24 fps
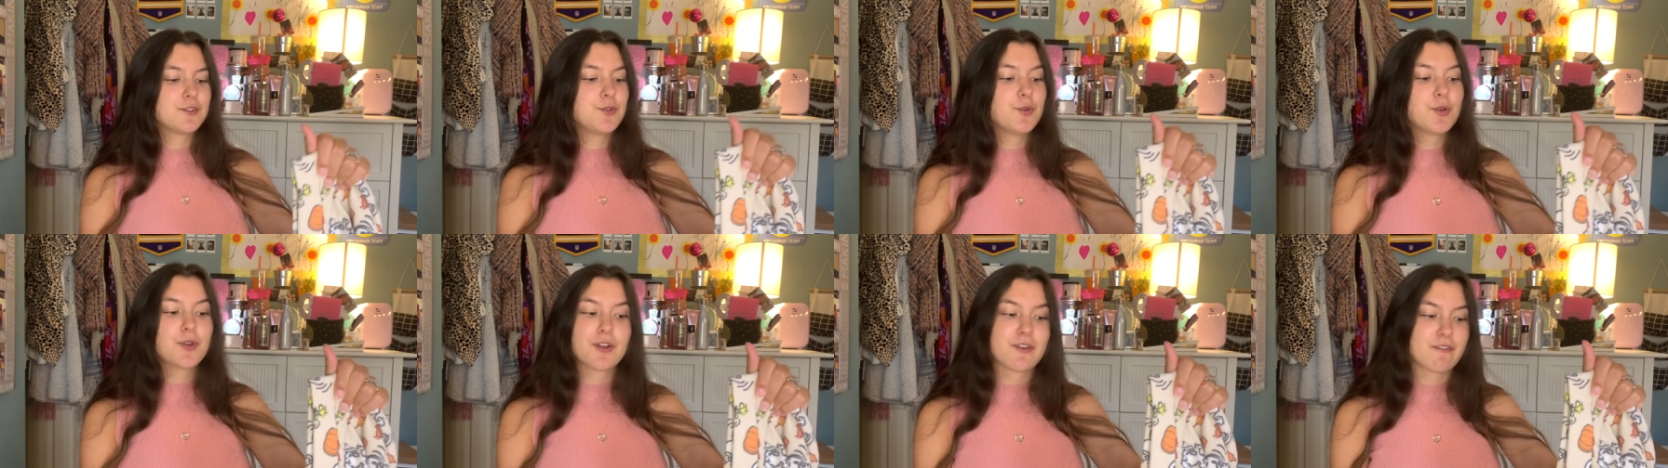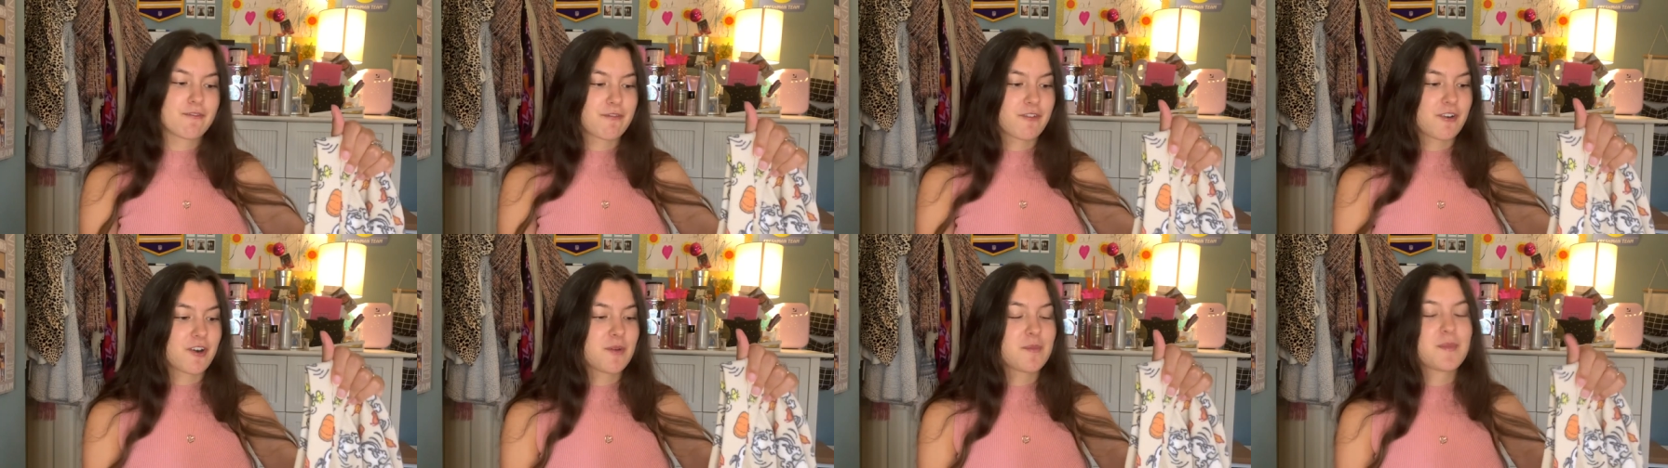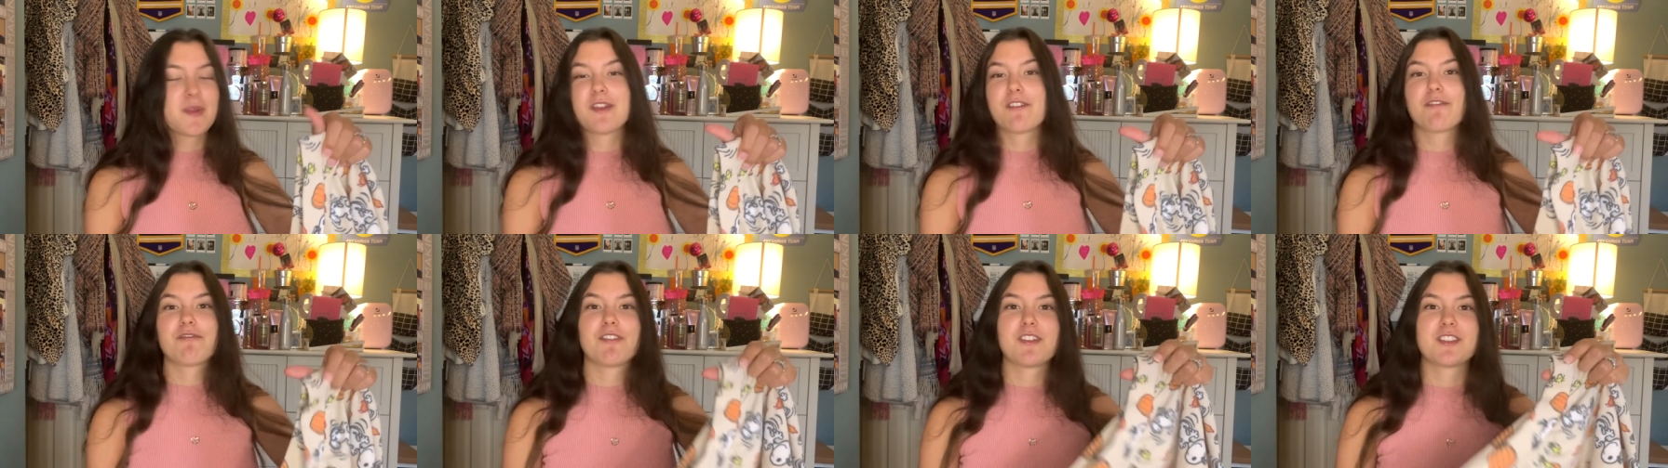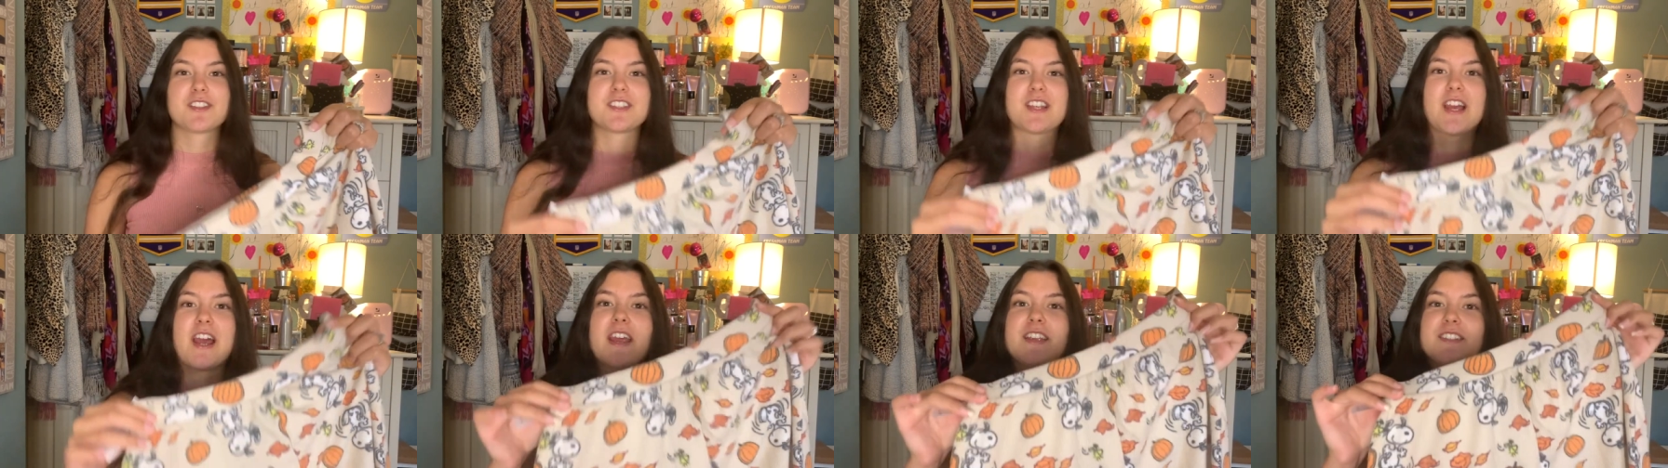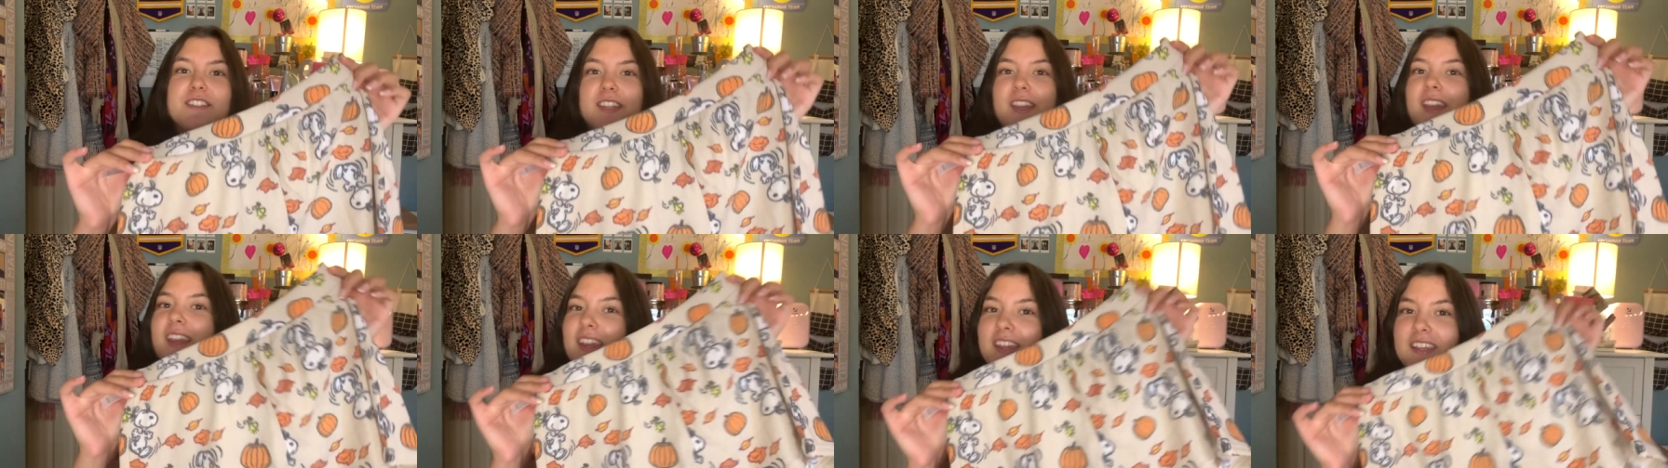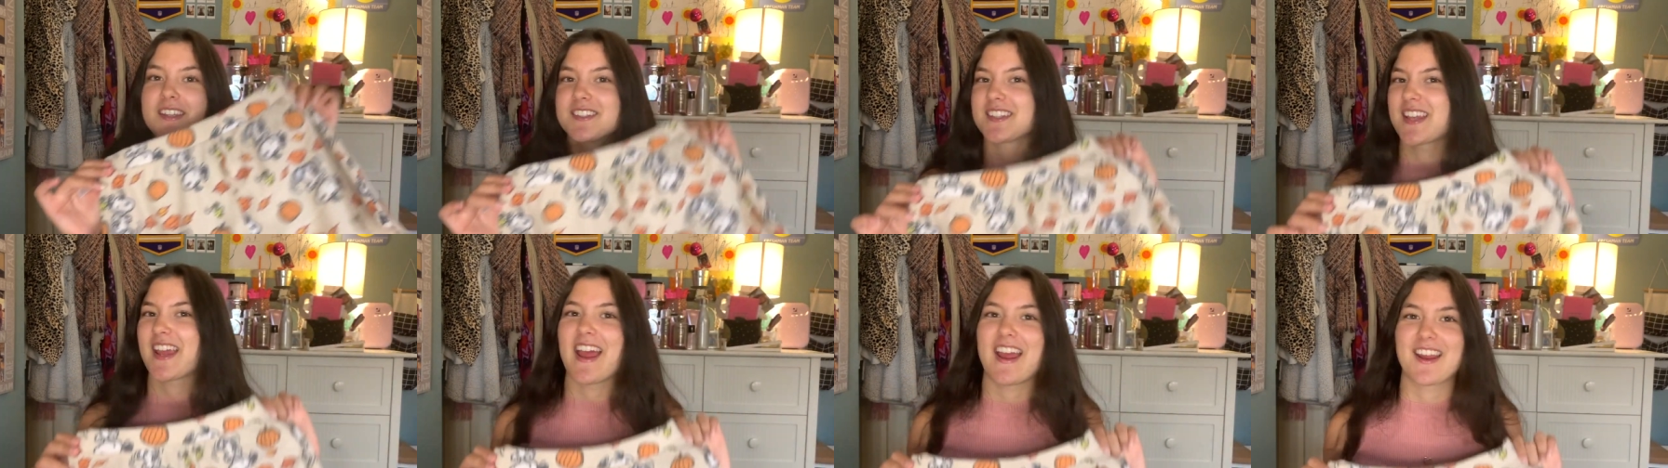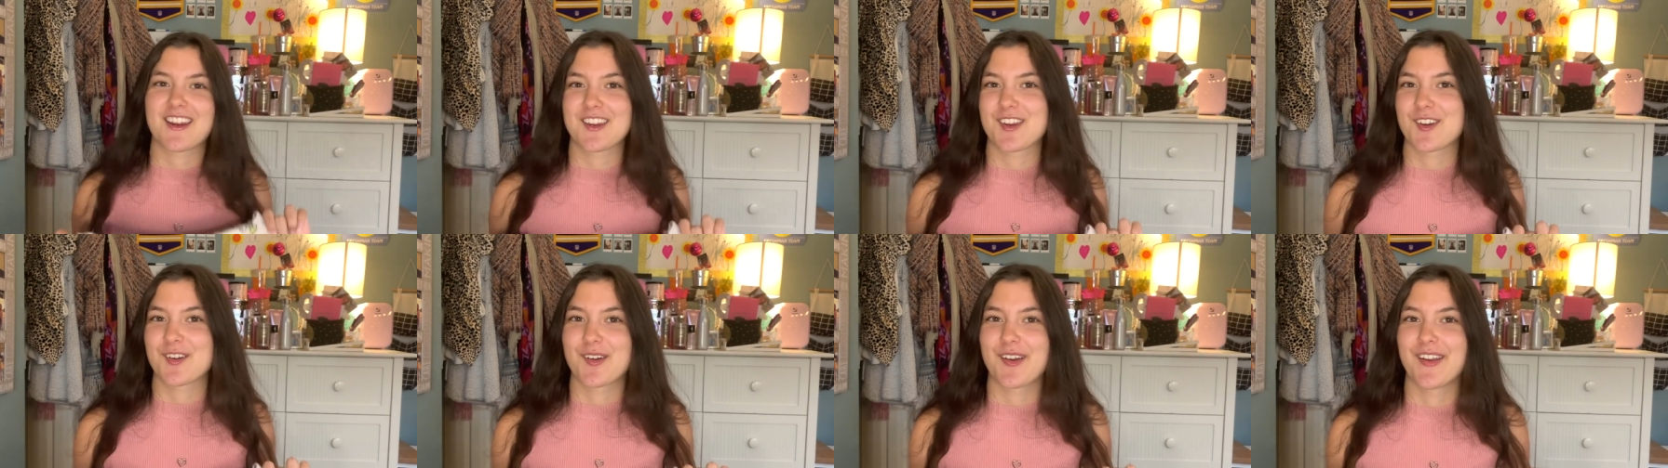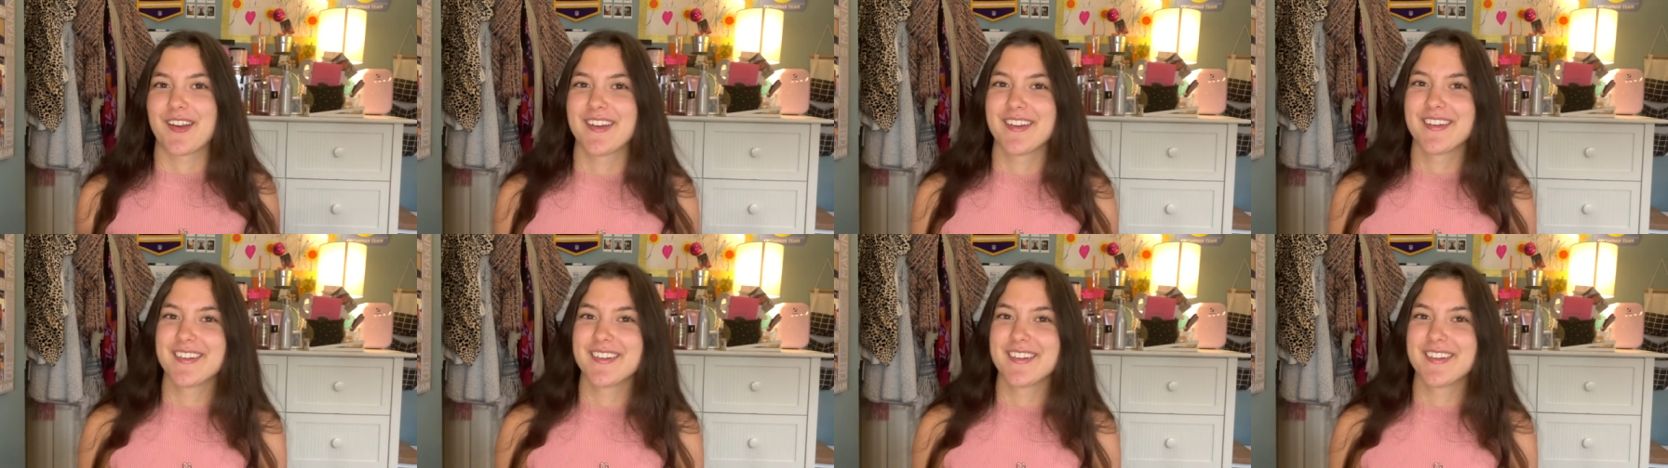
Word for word: to confirm if the sizing is accurate.